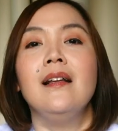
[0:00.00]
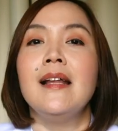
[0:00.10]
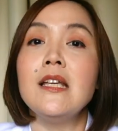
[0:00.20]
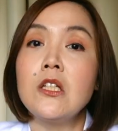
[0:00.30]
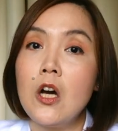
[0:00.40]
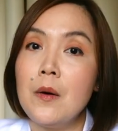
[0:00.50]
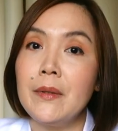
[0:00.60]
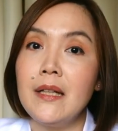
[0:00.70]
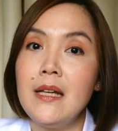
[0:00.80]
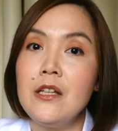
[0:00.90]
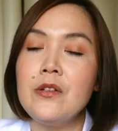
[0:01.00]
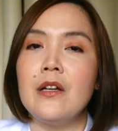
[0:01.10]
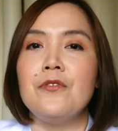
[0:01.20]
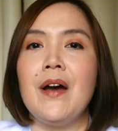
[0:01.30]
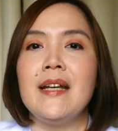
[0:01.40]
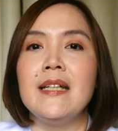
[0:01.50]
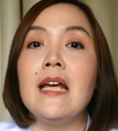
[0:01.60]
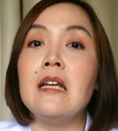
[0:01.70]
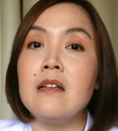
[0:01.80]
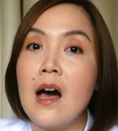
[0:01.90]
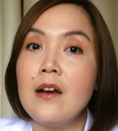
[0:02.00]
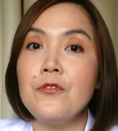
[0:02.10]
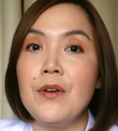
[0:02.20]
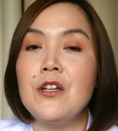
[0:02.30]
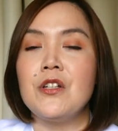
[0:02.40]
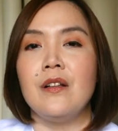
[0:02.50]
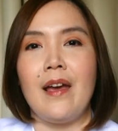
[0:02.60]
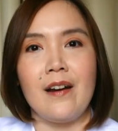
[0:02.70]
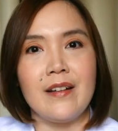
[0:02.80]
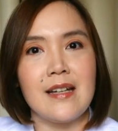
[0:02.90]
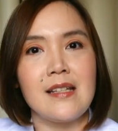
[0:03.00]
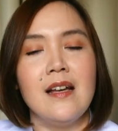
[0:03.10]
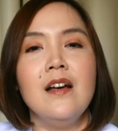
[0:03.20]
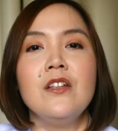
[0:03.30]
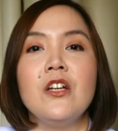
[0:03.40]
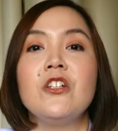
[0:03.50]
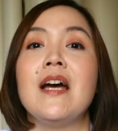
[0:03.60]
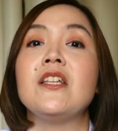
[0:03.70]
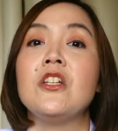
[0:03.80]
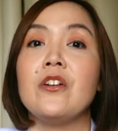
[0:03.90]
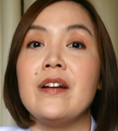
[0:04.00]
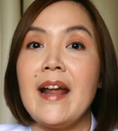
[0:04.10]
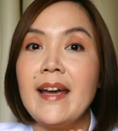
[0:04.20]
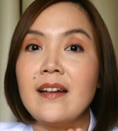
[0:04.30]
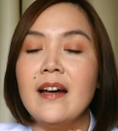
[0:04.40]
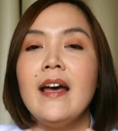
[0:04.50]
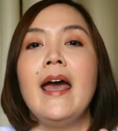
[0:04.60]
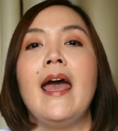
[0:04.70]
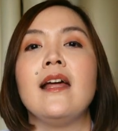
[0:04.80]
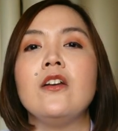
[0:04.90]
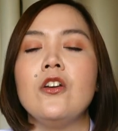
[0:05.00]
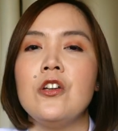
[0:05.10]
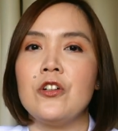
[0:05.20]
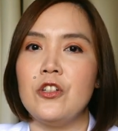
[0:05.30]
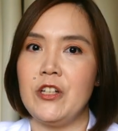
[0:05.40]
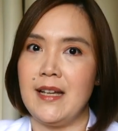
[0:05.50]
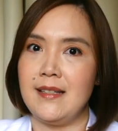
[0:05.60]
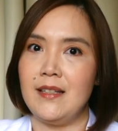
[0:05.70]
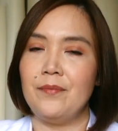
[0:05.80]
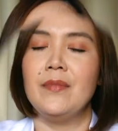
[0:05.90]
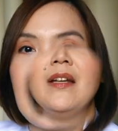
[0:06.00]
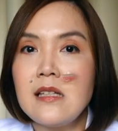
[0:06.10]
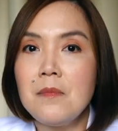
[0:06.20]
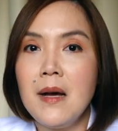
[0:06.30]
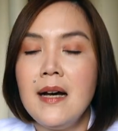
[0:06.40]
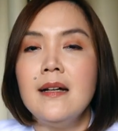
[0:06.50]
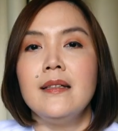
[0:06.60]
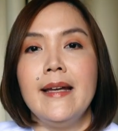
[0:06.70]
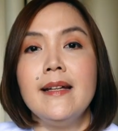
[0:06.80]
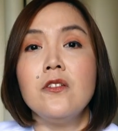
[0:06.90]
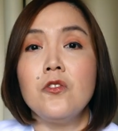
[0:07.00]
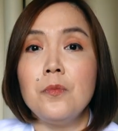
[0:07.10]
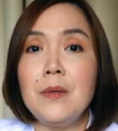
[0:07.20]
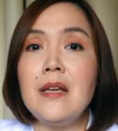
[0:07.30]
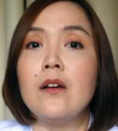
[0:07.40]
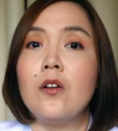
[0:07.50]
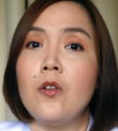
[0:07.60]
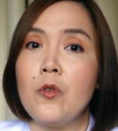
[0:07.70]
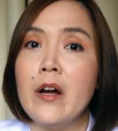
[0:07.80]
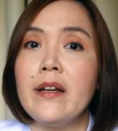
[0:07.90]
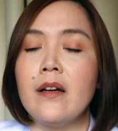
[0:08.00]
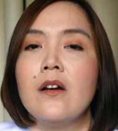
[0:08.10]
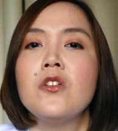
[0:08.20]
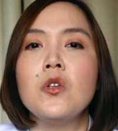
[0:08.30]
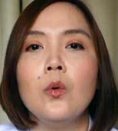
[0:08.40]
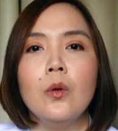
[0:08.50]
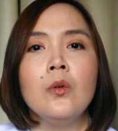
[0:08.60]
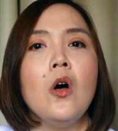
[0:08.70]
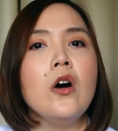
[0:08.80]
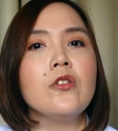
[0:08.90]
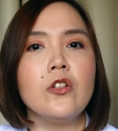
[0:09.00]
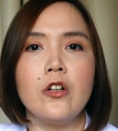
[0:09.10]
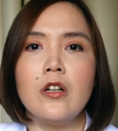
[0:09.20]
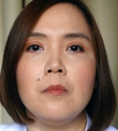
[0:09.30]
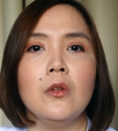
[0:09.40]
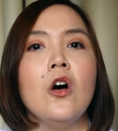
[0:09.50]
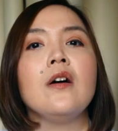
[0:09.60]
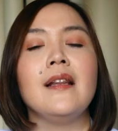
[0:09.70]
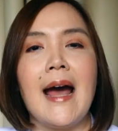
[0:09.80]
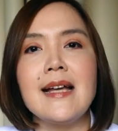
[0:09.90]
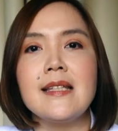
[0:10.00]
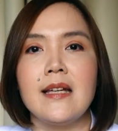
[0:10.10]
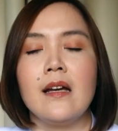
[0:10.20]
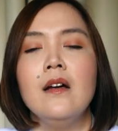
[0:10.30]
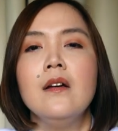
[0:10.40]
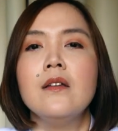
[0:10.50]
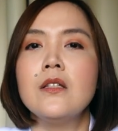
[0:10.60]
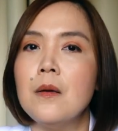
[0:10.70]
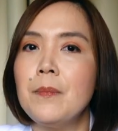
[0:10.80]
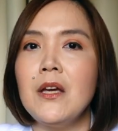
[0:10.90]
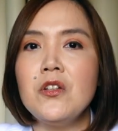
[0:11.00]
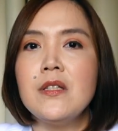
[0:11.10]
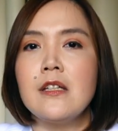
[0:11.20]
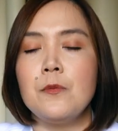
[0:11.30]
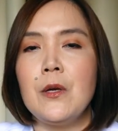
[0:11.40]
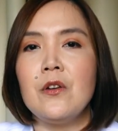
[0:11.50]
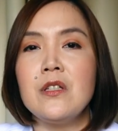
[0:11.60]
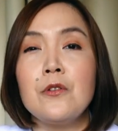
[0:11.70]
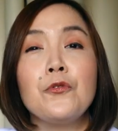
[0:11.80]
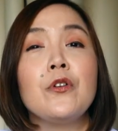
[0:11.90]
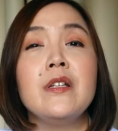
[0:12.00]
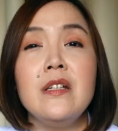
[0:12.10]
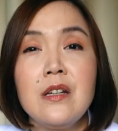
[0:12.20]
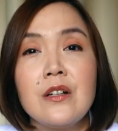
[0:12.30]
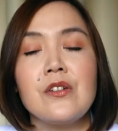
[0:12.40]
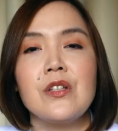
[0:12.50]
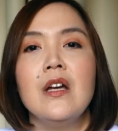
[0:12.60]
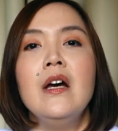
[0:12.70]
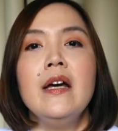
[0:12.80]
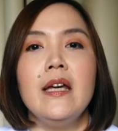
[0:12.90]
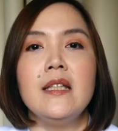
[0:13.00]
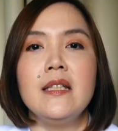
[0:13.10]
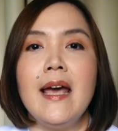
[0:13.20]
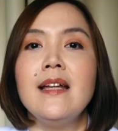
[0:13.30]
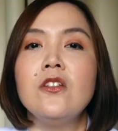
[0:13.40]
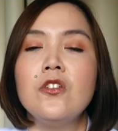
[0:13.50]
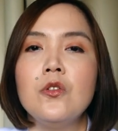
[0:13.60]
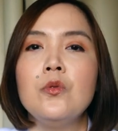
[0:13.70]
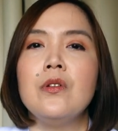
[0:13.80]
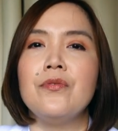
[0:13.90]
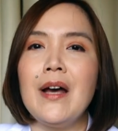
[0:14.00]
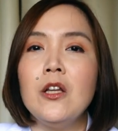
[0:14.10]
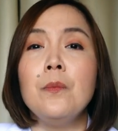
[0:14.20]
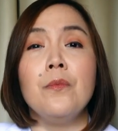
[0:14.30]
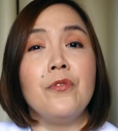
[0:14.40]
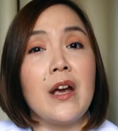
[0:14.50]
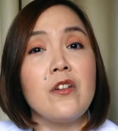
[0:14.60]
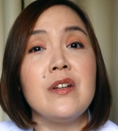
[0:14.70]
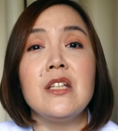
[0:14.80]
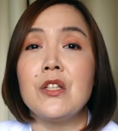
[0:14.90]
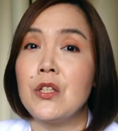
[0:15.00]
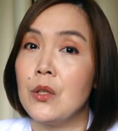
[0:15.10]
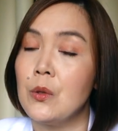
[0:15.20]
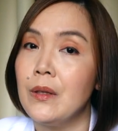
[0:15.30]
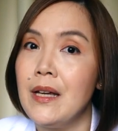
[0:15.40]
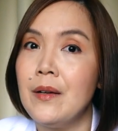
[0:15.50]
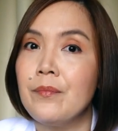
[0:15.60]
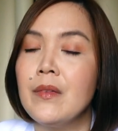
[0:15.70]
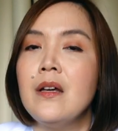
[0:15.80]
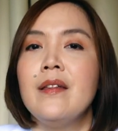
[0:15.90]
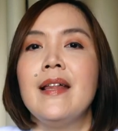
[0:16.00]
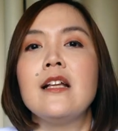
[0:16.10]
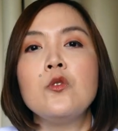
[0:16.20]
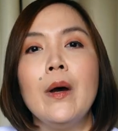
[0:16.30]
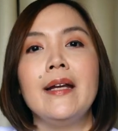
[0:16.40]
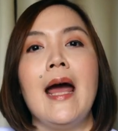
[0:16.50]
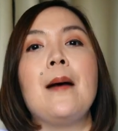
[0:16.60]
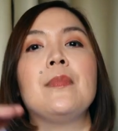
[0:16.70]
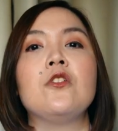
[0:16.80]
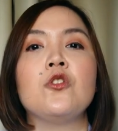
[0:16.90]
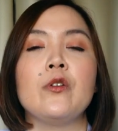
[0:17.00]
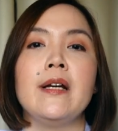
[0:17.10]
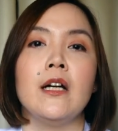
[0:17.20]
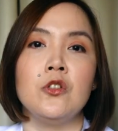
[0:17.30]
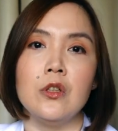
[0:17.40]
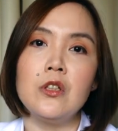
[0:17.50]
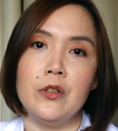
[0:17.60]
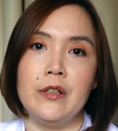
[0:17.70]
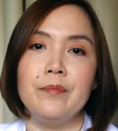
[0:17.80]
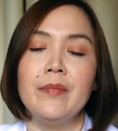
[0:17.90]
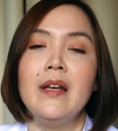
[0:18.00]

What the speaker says: Less commonly, you can find it in non-facial areas, such as your neck and your chest. Melasma tends to be chronic, so long-term, long-lasting. Some patients experience it for years. It tends to develop very slowly. That's why it happens during adulthood.